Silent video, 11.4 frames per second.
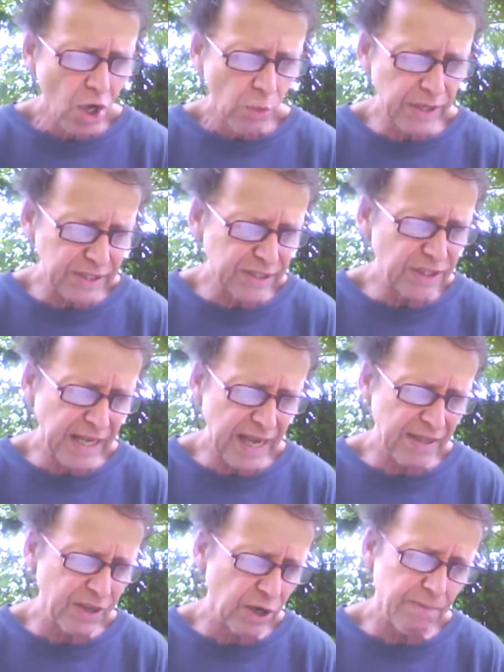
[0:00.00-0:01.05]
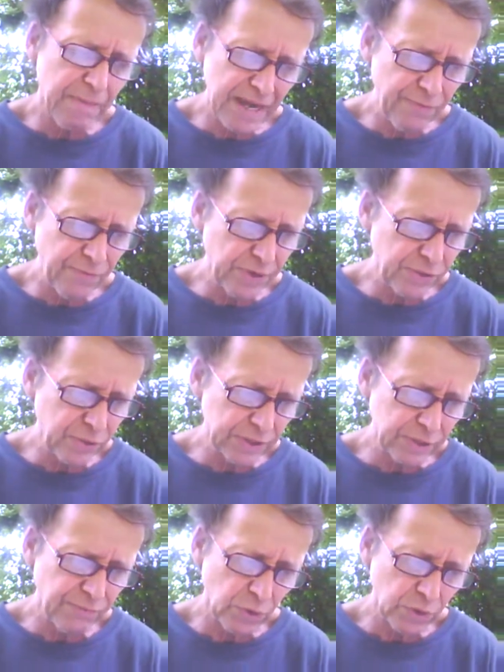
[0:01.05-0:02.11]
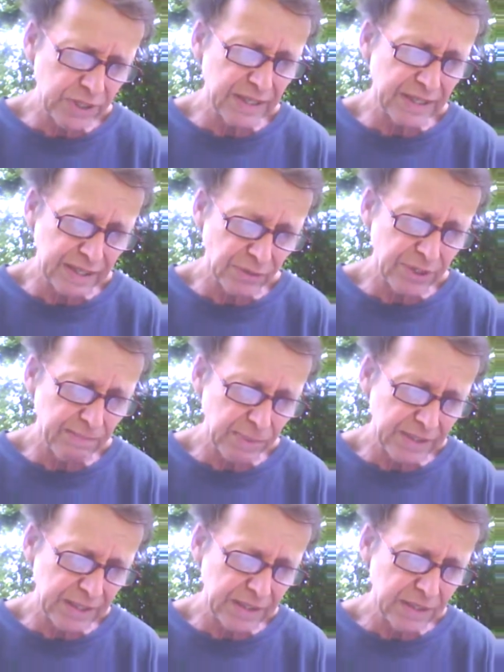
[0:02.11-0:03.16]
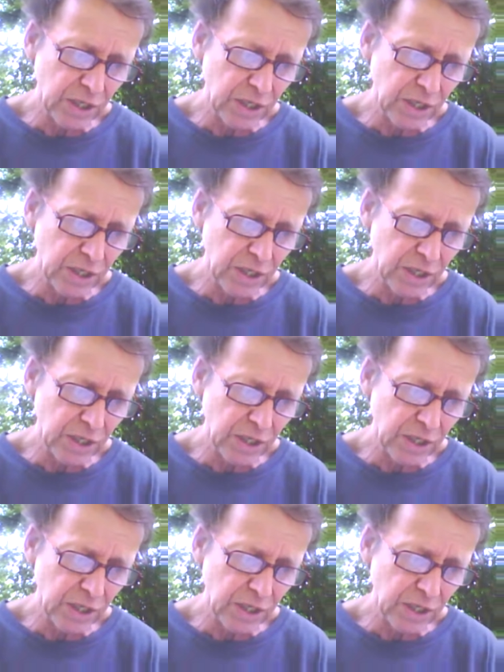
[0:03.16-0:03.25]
"We understand that on May 5th, 2014, a guilty plea